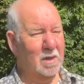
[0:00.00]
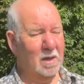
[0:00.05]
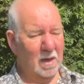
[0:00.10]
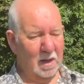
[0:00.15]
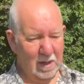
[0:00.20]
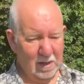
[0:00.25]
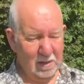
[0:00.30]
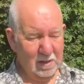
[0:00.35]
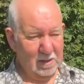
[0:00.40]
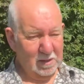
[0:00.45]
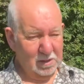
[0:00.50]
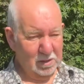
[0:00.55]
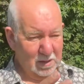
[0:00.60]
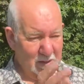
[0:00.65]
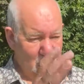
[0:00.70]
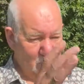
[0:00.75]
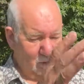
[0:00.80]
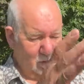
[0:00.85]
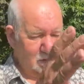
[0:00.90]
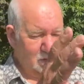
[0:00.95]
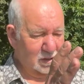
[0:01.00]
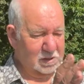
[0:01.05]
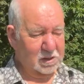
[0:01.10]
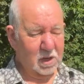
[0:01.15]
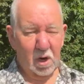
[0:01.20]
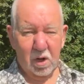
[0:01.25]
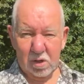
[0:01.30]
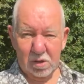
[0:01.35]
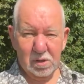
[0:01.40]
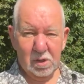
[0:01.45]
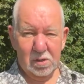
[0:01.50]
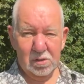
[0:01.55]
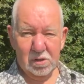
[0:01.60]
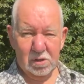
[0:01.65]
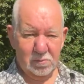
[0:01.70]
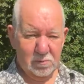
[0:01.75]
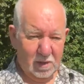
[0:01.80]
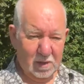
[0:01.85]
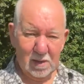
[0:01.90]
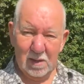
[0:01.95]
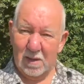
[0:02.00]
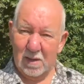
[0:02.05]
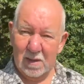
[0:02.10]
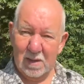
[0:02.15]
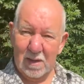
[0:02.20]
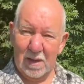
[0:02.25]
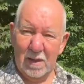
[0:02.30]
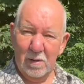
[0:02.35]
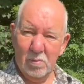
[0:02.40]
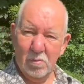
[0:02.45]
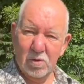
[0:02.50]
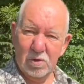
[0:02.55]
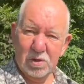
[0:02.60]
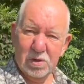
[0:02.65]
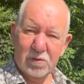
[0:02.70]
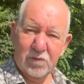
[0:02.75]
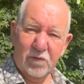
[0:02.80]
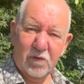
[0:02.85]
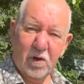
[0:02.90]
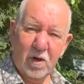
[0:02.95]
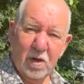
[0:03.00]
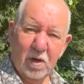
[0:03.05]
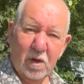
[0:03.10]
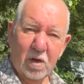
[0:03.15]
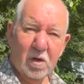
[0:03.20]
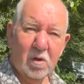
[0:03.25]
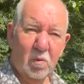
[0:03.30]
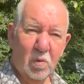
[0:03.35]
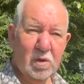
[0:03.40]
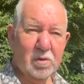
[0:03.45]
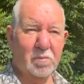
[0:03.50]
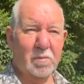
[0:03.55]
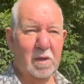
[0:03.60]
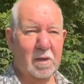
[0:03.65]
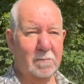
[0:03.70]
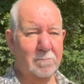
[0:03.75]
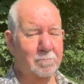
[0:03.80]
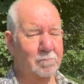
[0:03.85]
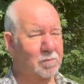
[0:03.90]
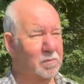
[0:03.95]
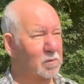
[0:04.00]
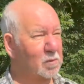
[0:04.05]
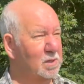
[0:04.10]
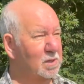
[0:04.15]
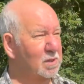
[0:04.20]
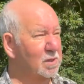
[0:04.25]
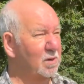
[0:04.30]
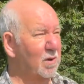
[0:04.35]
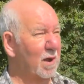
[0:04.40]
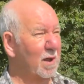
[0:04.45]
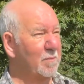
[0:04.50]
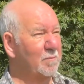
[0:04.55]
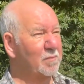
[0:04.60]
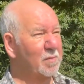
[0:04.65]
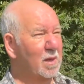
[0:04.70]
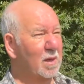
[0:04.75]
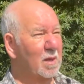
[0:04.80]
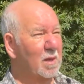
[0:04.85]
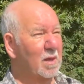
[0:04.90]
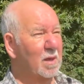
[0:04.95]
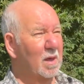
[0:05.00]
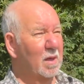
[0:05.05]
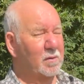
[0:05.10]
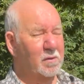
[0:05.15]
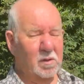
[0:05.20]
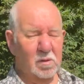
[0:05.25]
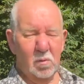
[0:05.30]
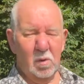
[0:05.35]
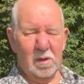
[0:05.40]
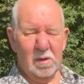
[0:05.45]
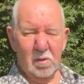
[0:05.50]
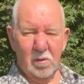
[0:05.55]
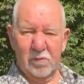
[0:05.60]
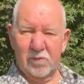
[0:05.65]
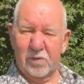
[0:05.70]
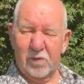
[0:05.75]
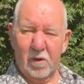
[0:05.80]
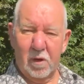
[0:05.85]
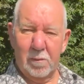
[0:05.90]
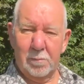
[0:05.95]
And once it's locked onto me, it will just fly along with me, which is great. And the other one, it will fly